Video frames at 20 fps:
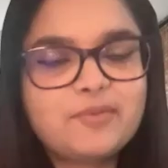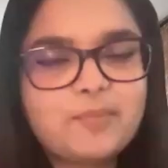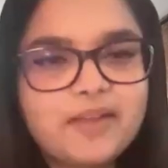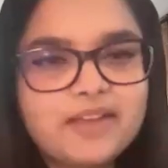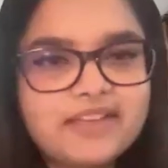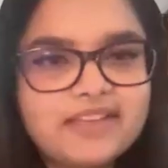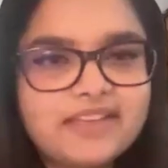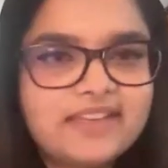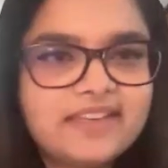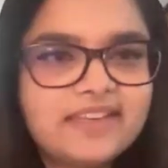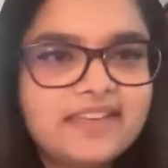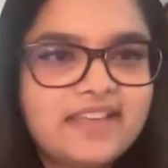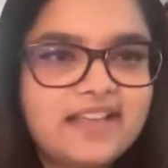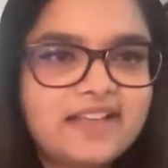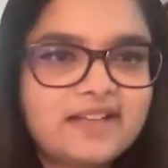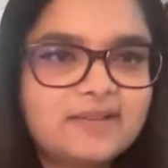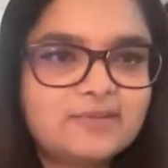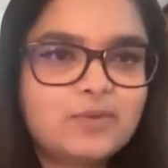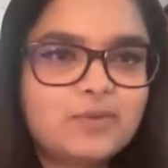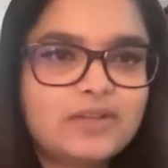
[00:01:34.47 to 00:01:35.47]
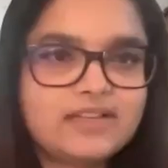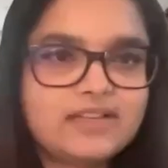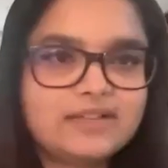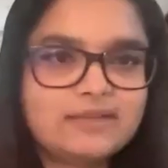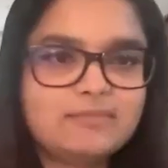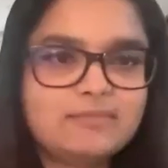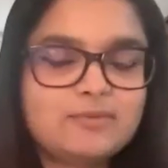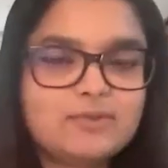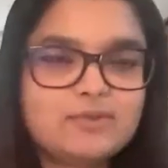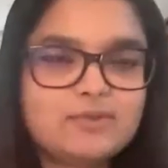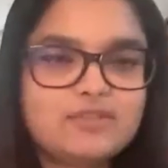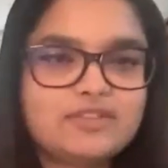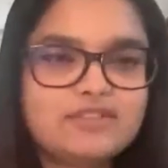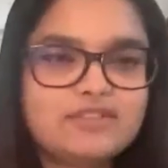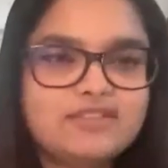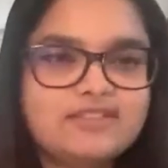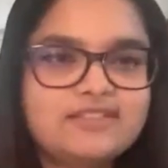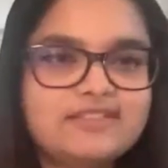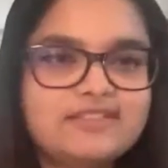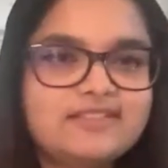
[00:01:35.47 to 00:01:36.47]
everybody. Welcome to
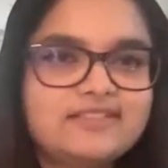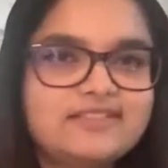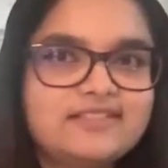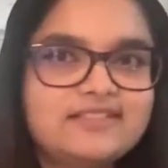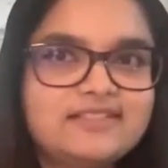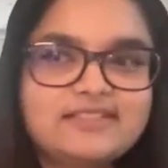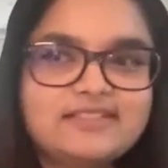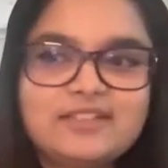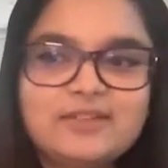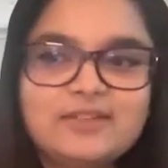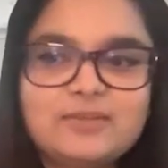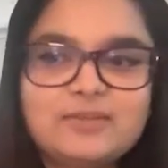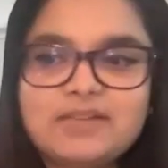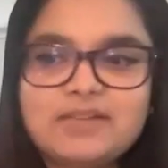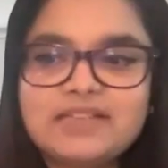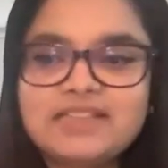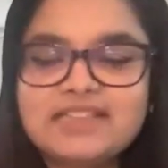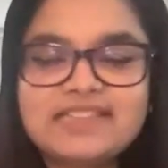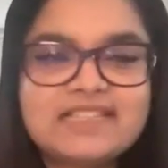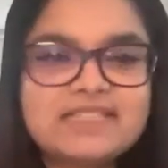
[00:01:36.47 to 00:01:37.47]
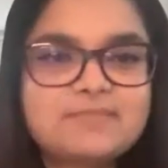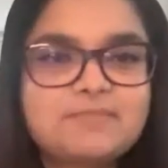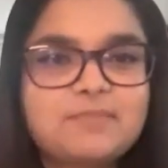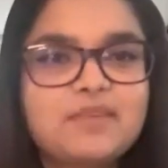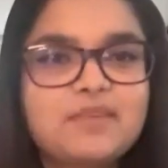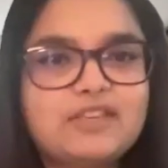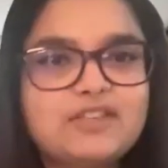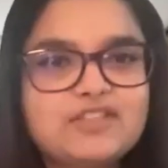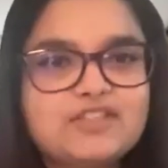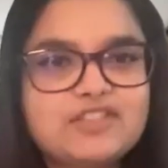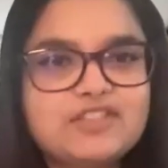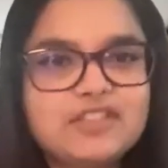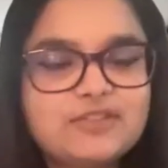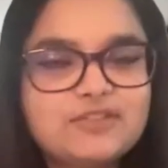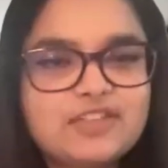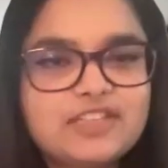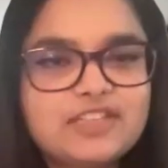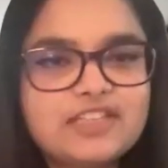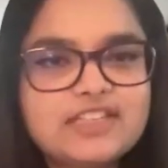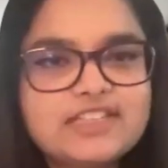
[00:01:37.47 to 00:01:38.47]
the monthly speaker
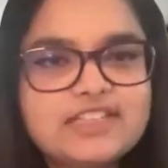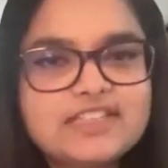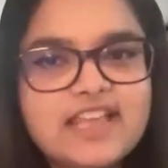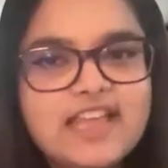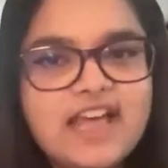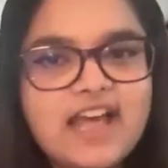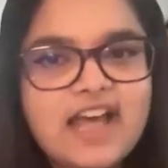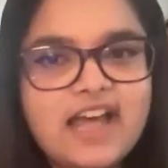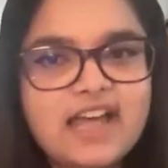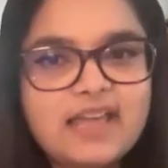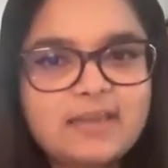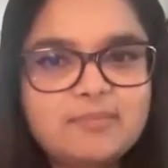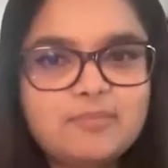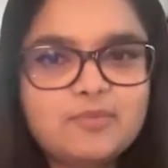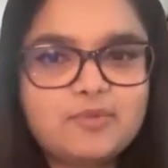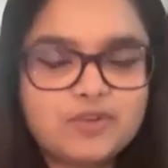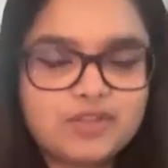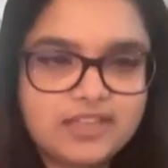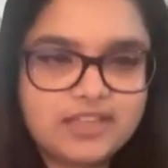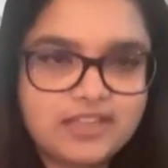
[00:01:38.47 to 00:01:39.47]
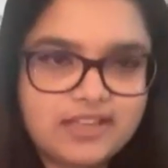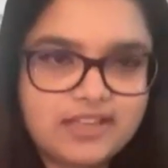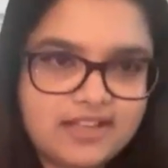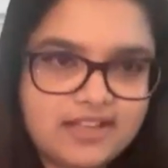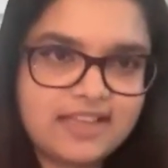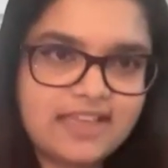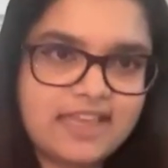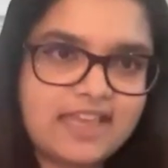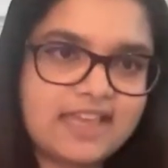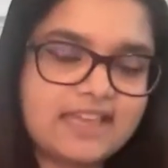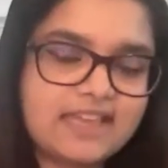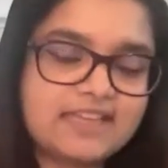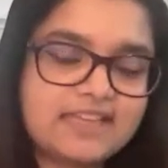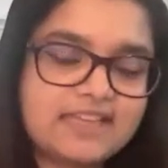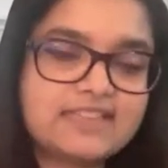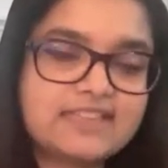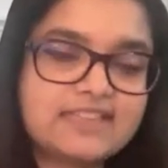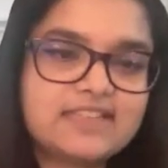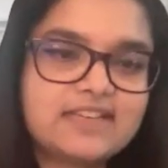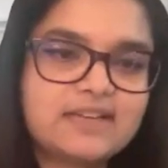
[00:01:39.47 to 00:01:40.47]
series. I'm Priya,
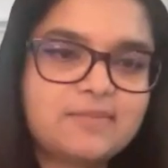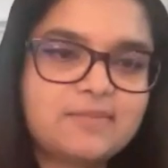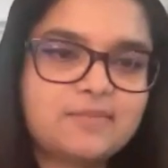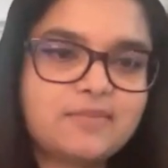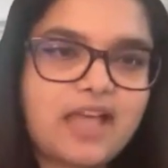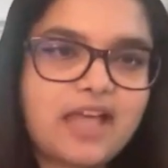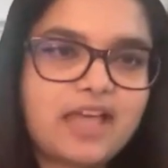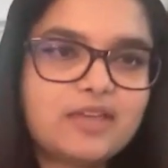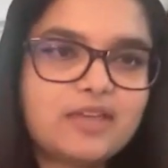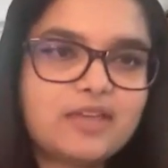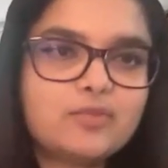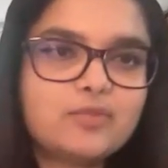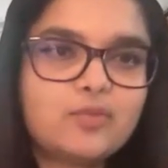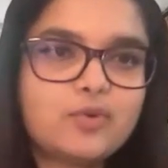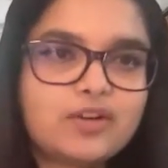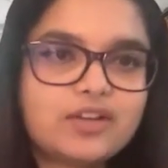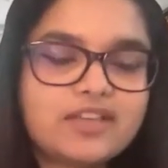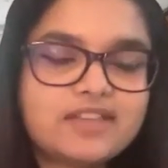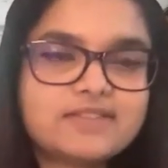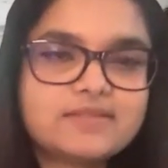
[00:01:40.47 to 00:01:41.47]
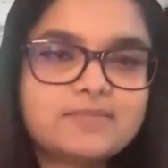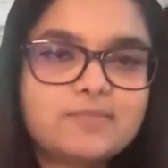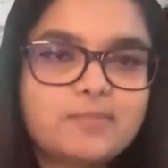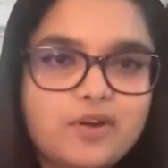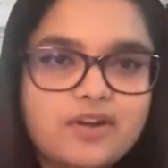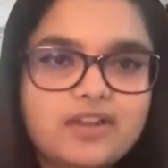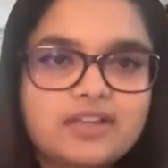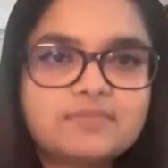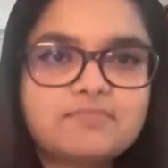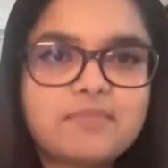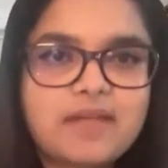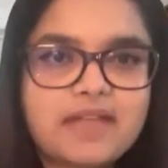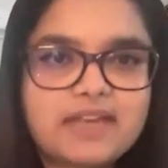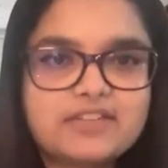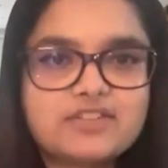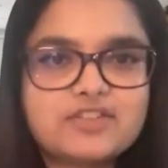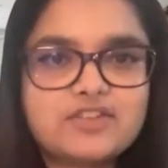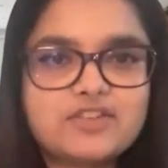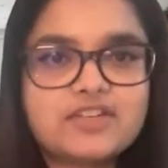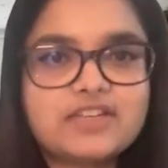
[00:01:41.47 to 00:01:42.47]
and I work as a product
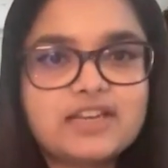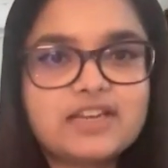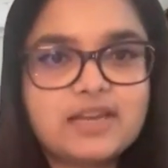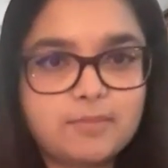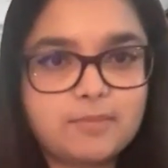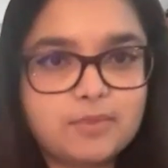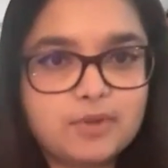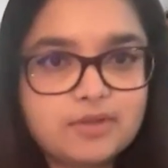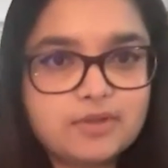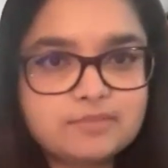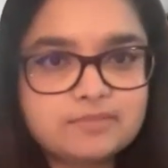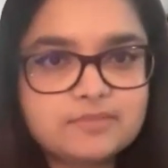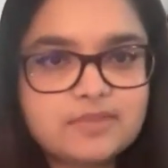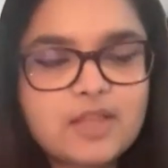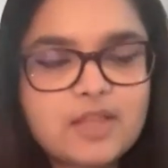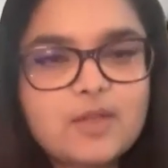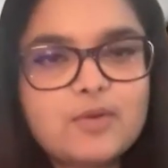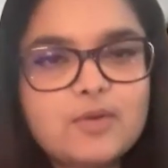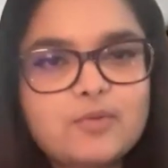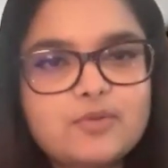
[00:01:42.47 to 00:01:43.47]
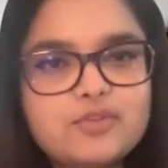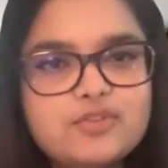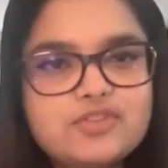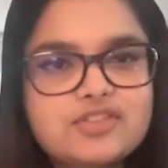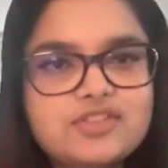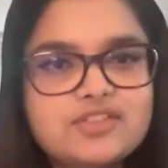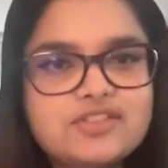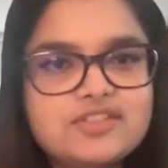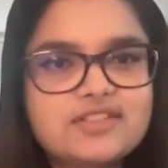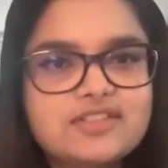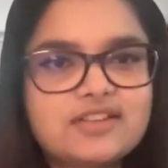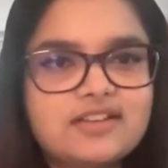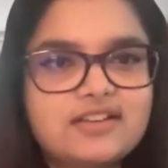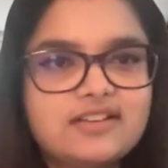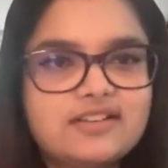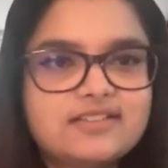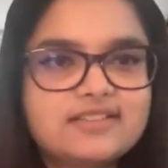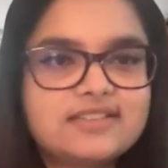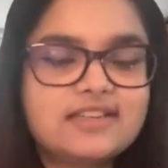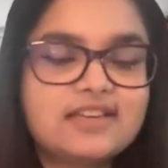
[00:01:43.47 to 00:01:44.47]
manager at Lumber, which is
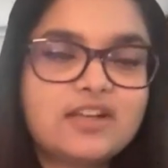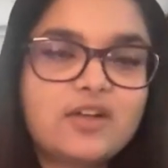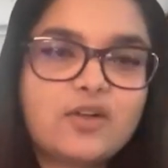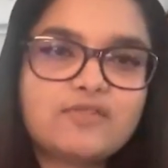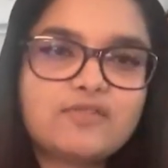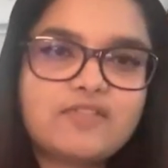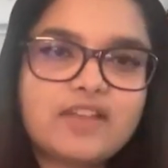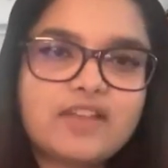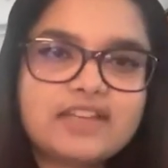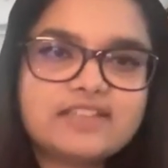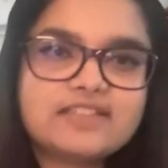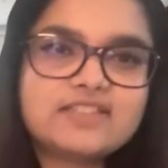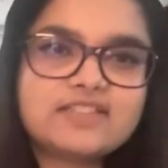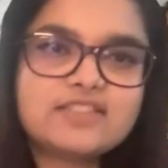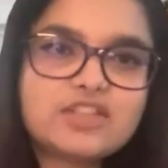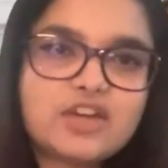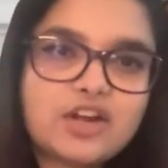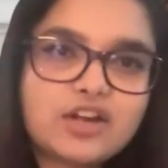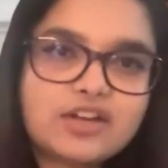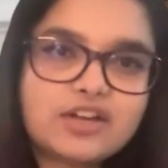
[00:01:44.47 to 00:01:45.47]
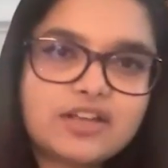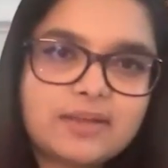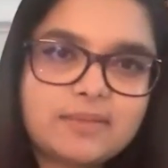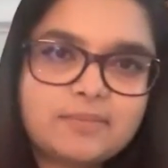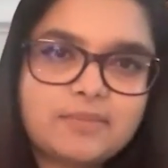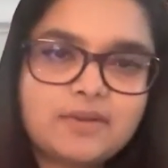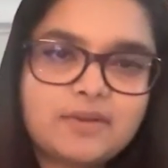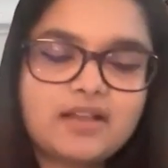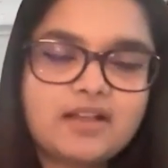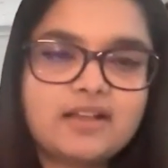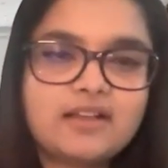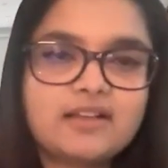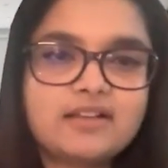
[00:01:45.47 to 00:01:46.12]
a Silicon Valley startup